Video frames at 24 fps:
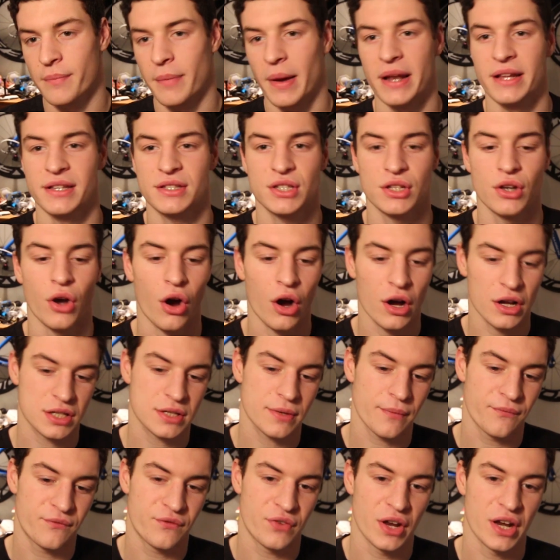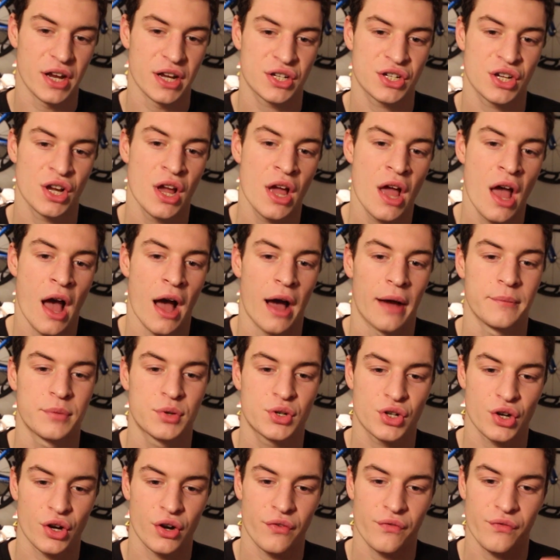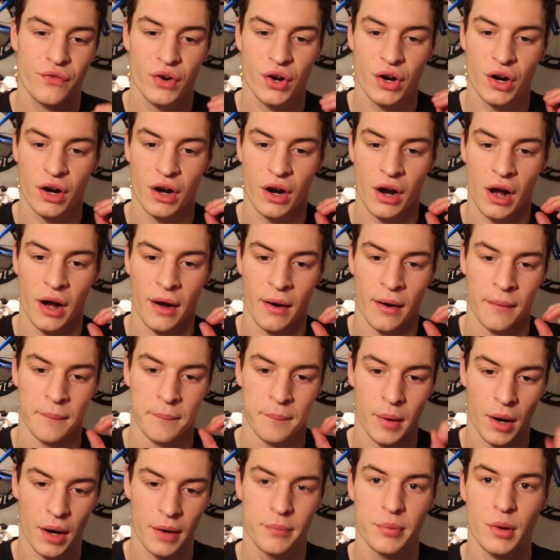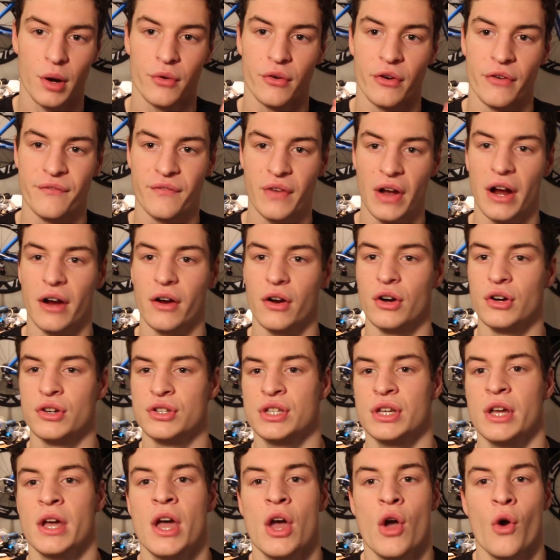But it's an awesome finish, I'm sure, for Barbara Riveros